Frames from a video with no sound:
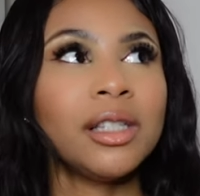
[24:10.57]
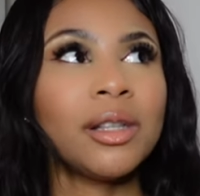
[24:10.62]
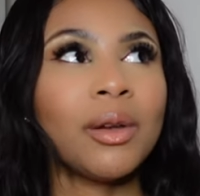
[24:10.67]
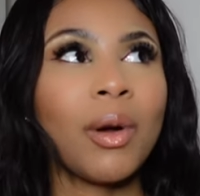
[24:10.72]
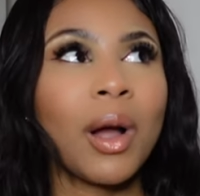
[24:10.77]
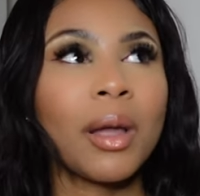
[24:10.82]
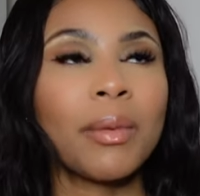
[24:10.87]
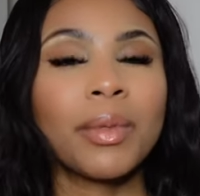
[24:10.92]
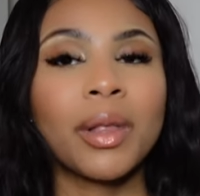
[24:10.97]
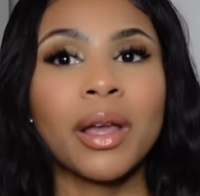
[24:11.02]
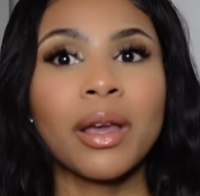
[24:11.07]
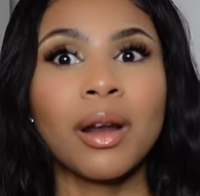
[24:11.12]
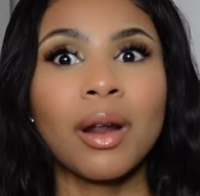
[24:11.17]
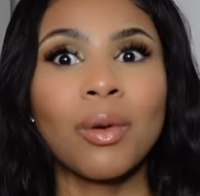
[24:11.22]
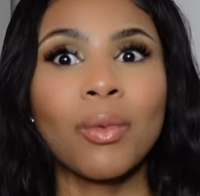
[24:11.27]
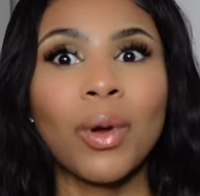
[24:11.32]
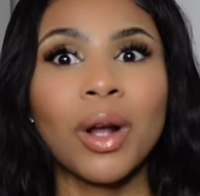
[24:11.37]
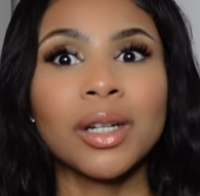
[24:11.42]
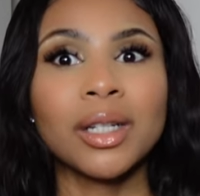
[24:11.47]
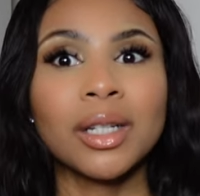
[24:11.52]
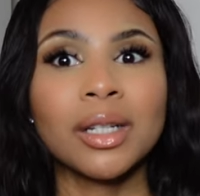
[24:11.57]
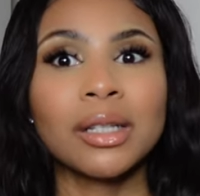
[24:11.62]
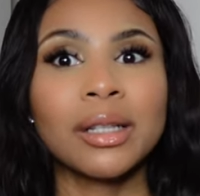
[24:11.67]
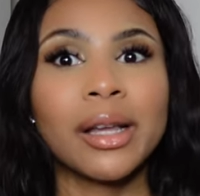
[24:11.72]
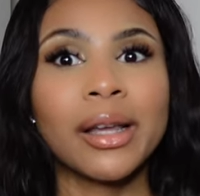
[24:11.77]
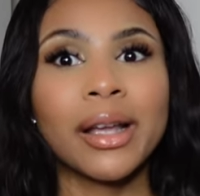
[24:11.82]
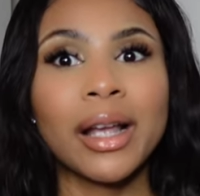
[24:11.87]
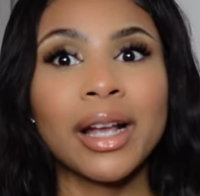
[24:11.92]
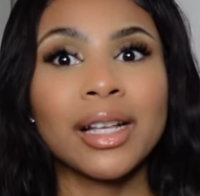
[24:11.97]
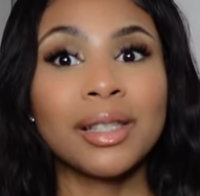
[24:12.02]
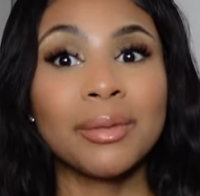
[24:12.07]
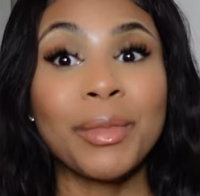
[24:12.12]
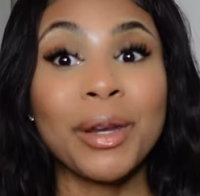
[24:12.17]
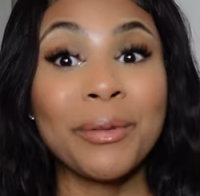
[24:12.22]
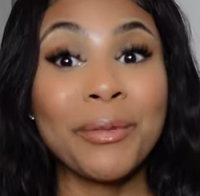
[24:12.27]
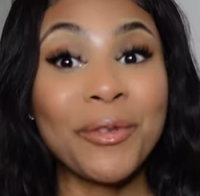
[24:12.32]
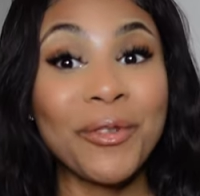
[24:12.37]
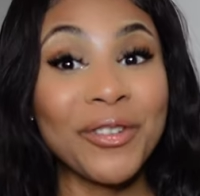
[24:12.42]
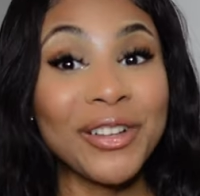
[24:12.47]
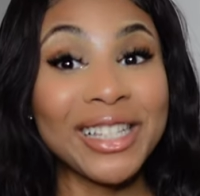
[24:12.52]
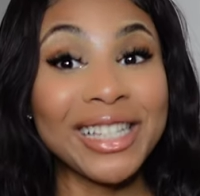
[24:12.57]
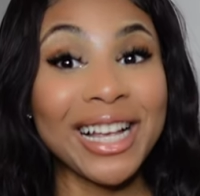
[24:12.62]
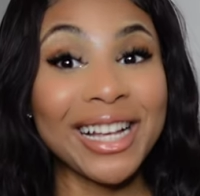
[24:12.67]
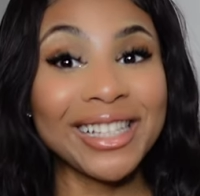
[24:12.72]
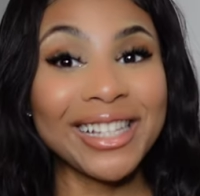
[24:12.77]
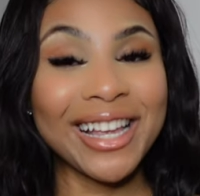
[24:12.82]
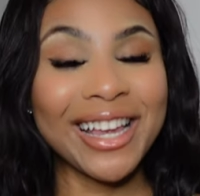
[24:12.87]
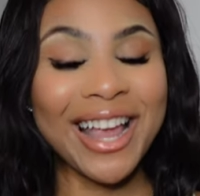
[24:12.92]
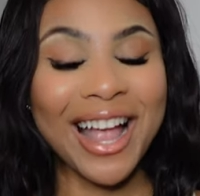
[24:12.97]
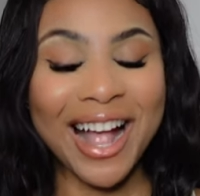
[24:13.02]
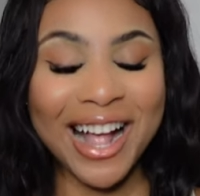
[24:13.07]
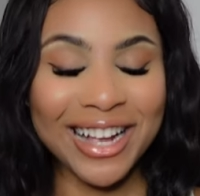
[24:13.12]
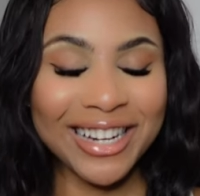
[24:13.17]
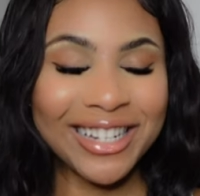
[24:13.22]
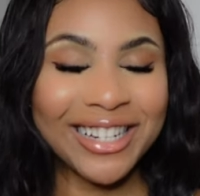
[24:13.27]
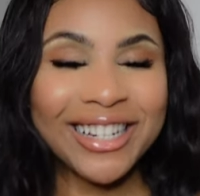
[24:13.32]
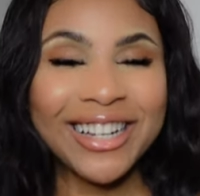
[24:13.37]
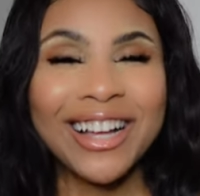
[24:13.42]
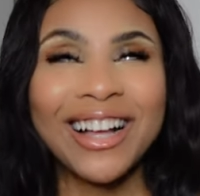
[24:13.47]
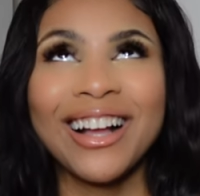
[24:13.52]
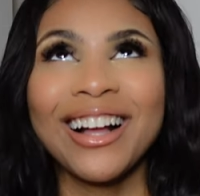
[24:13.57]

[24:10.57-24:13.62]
So I plan on watching like as many movies as I can.